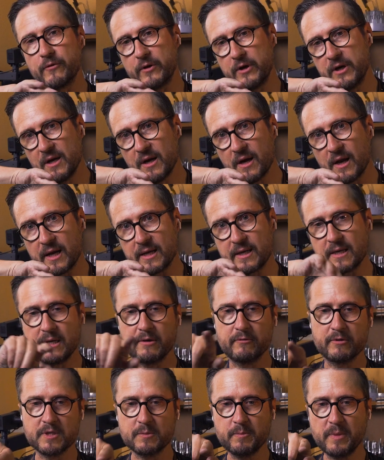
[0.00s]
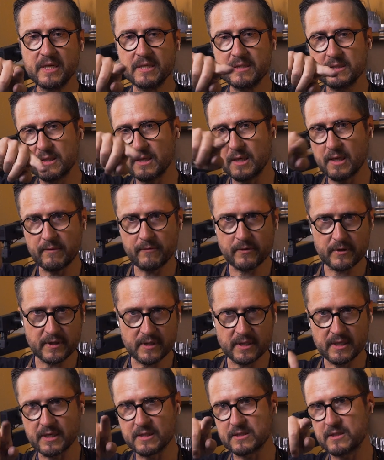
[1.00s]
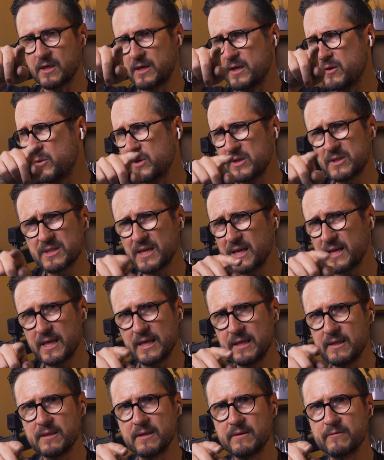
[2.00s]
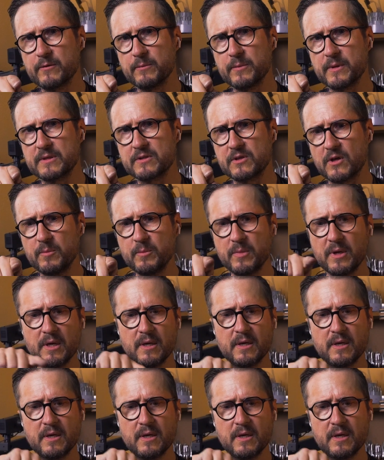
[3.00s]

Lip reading: very lightly, respecting everything here. So I don't want to take anything from the top,